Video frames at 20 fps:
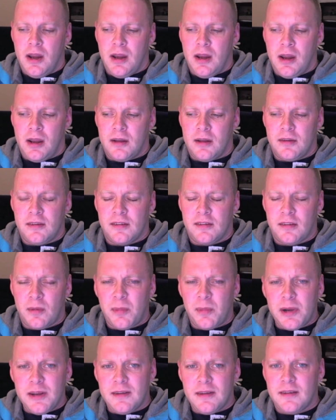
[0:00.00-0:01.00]
and
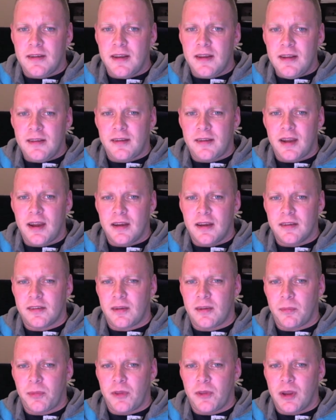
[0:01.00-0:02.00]
somebody did take
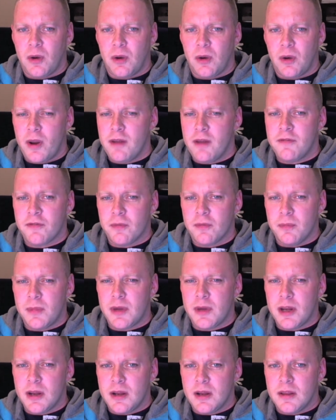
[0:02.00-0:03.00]
something away from
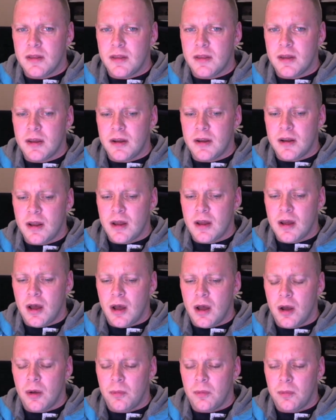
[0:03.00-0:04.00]
me
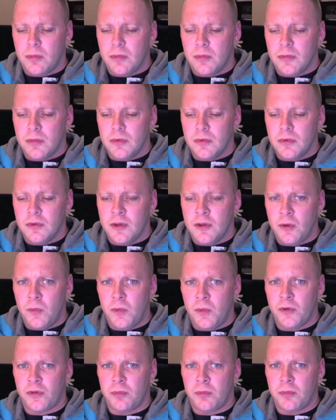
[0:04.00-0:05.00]
that
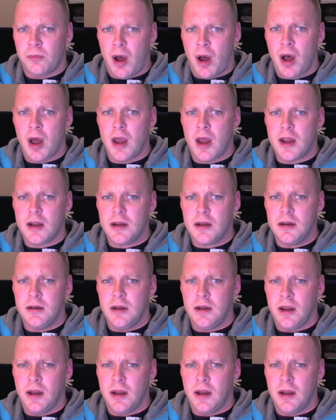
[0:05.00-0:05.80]
was mine,